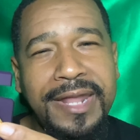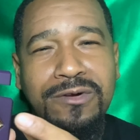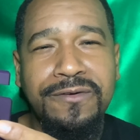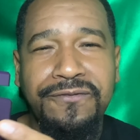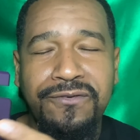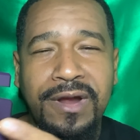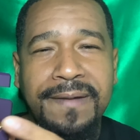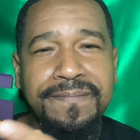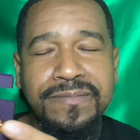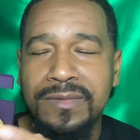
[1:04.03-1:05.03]
on the front.
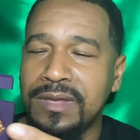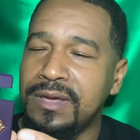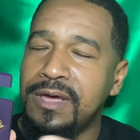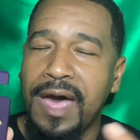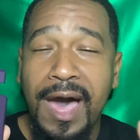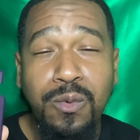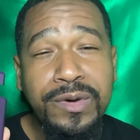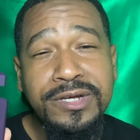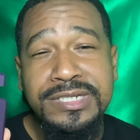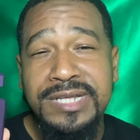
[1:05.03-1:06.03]
I
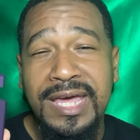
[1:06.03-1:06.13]
will say,